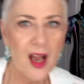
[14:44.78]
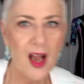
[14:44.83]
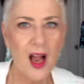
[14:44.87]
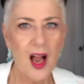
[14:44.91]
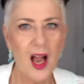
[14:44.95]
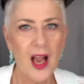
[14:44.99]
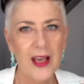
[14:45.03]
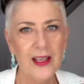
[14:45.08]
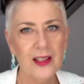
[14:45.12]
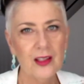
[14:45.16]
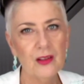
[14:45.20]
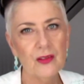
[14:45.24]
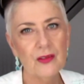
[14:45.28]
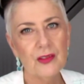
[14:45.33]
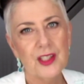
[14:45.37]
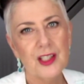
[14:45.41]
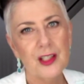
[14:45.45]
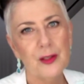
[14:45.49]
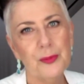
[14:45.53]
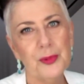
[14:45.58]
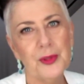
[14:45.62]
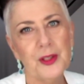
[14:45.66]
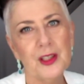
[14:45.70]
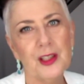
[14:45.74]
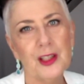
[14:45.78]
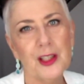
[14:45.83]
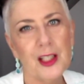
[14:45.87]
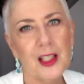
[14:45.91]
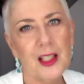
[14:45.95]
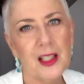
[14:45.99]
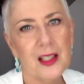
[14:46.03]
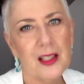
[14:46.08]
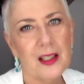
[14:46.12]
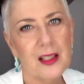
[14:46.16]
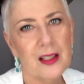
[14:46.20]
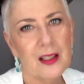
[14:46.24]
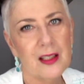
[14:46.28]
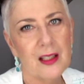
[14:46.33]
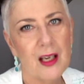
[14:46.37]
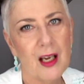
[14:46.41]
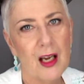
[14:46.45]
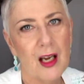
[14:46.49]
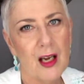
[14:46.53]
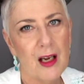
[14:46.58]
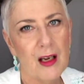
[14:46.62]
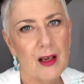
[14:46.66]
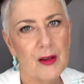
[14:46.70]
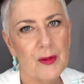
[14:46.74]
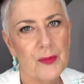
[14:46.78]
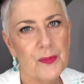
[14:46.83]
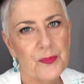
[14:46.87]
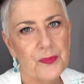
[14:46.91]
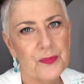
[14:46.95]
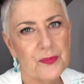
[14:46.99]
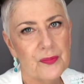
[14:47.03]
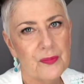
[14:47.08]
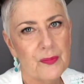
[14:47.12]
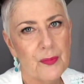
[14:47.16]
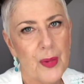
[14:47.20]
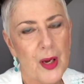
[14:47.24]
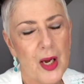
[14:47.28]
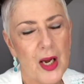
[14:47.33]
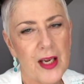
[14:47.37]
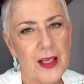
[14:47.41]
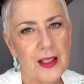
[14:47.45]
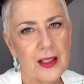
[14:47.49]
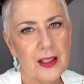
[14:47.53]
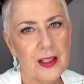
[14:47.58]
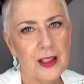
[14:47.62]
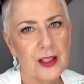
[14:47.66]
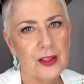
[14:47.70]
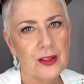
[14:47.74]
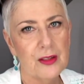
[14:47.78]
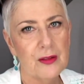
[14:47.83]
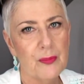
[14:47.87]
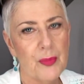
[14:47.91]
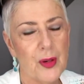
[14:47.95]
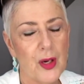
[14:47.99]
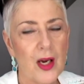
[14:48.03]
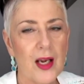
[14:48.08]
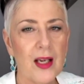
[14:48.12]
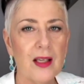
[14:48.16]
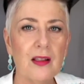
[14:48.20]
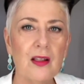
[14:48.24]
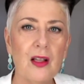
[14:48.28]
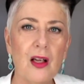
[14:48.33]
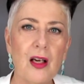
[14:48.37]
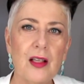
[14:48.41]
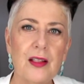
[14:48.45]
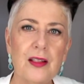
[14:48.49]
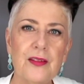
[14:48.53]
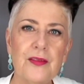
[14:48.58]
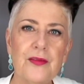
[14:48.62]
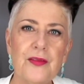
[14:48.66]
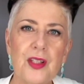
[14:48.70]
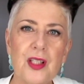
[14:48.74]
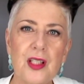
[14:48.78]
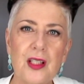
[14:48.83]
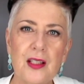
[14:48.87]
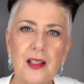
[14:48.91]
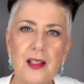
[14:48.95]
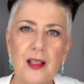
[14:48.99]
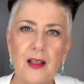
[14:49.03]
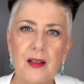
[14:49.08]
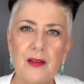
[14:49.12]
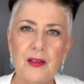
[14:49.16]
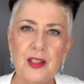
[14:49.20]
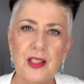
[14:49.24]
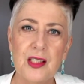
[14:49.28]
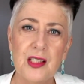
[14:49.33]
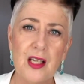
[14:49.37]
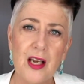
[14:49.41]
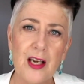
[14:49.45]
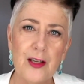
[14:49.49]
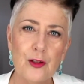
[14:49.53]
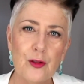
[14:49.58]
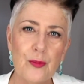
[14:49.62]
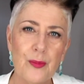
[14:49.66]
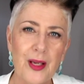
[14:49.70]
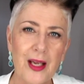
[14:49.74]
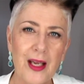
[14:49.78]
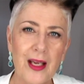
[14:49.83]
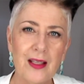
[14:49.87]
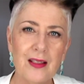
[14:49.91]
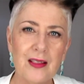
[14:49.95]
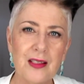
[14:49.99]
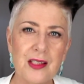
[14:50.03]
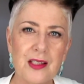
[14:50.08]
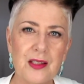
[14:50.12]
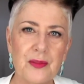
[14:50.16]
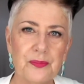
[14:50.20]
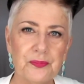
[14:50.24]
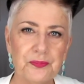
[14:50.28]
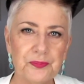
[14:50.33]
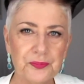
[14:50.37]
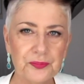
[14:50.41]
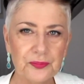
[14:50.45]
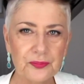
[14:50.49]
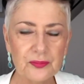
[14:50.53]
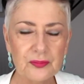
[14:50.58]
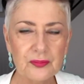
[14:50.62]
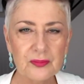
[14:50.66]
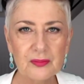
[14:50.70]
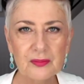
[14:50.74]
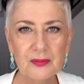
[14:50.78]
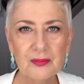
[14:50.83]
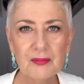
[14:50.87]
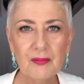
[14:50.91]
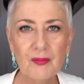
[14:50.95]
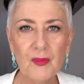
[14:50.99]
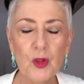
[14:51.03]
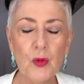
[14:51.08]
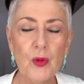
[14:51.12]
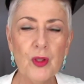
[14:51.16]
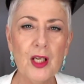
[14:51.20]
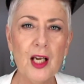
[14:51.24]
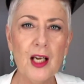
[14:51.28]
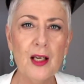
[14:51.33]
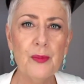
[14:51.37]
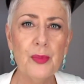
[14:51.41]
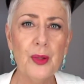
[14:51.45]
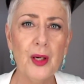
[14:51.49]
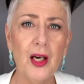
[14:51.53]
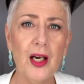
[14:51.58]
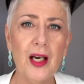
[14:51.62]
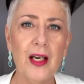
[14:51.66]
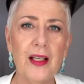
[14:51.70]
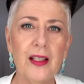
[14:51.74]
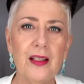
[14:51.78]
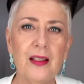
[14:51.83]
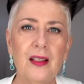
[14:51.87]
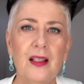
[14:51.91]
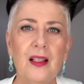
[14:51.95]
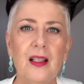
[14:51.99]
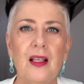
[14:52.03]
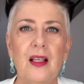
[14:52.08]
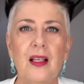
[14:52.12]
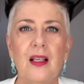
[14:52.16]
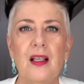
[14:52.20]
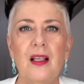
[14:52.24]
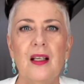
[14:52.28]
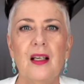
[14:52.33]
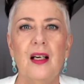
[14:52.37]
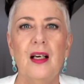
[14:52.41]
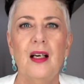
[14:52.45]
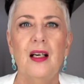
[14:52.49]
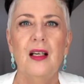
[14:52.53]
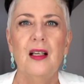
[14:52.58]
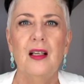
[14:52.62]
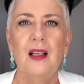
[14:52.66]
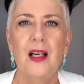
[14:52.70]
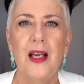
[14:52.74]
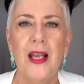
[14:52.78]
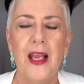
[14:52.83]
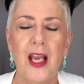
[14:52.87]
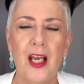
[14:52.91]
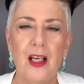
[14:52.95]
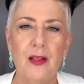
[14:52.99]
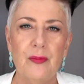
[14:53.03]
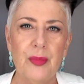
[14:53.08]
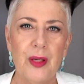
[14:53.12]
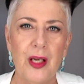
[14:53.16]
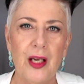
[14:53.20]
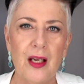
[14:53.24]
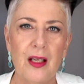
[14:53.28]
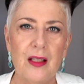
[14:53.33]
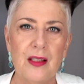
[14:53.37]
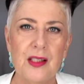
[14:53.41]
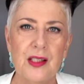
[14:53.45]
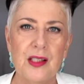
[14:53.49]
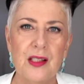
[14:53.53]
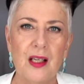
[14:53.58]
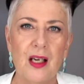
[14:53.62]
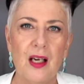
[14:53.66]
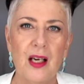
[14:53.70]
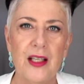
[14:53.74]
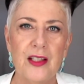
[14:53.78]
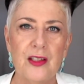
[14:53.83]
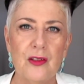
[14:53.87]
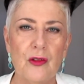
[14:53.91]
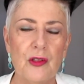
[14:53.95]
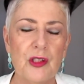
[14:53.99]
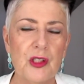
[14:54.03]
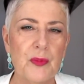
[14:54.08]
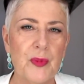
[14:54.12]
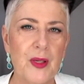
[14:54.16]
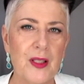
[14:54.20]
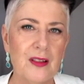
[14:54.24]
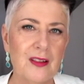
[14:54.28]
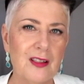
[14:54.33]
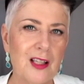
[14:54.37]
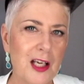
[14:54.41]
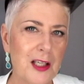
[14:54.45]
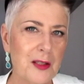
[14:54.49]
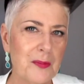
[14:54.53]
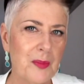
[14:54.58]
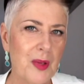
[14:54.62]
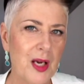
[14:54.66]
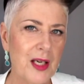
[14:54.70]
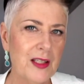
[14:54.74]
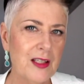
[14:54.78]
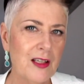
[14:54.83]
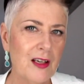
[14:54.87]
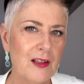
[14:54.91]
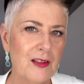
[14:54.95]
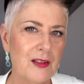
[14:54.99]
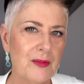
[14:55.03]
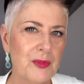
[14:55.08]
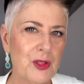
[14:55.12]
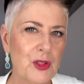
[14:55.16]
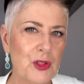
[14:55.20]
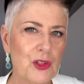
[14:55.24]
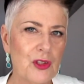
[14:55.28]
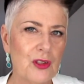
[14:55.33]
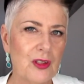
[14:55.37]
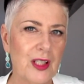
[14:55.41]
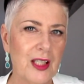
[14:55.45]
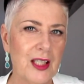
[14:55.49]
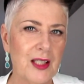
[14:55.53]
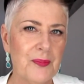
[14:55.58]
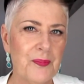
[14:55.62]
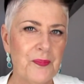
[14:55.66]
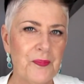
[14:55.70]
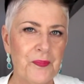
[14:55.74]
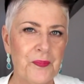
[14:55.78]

I don't typically buy a lot of the designer bags. When I buy Handbags, I don't spend a lot of money on them usually.